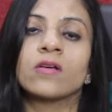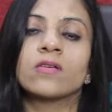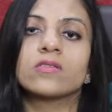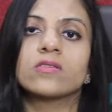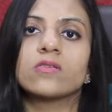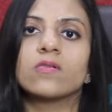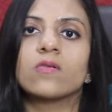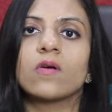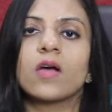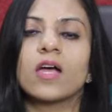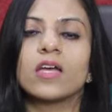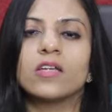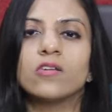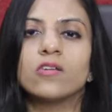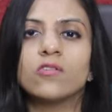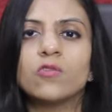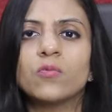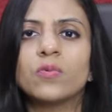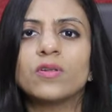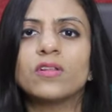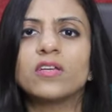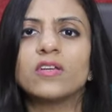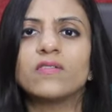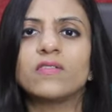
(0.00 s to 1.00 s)
So I
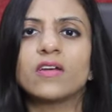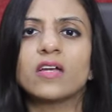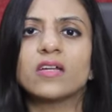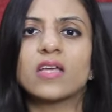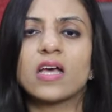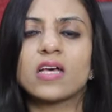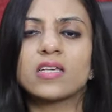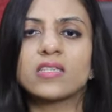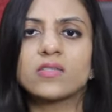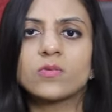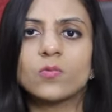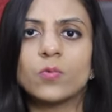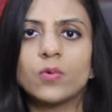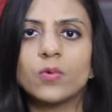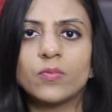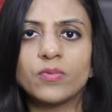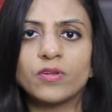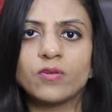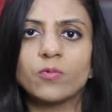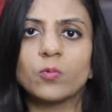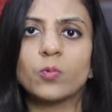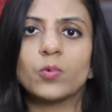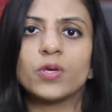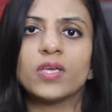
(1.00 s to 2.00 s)
do believe that as
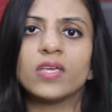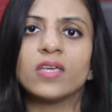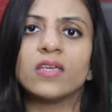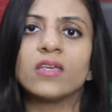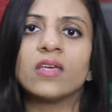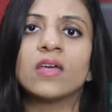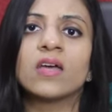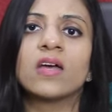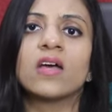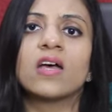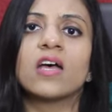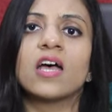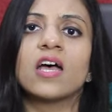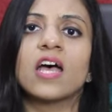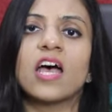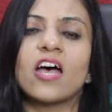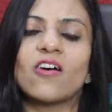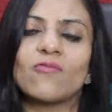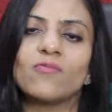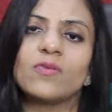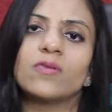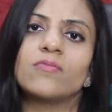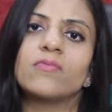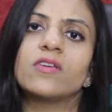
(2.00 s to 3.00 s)
women, we
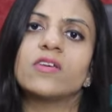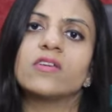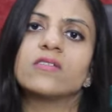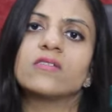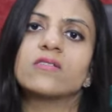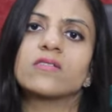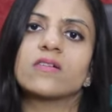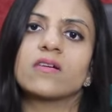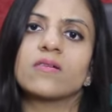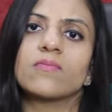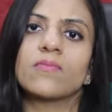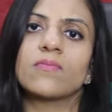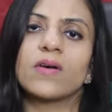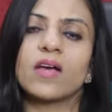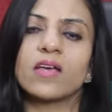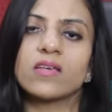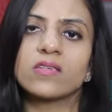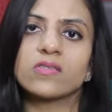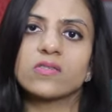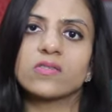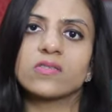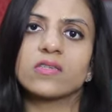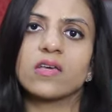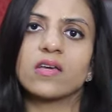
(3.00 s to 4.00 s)
have been made
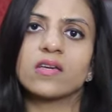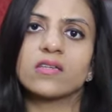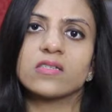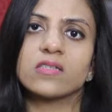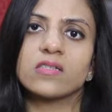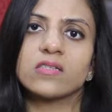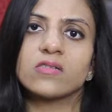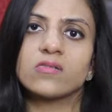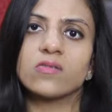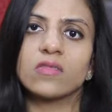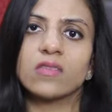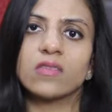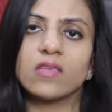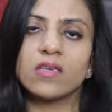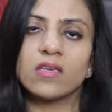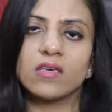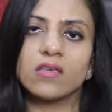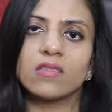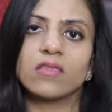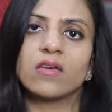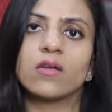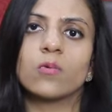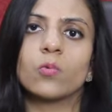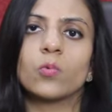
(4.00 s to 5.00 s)
by society to
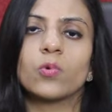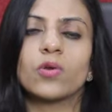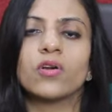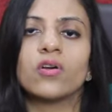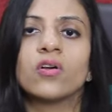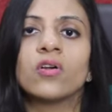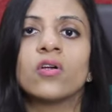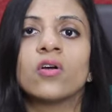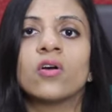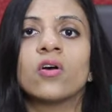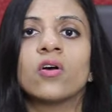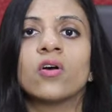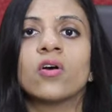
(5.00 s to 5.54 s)
think that we're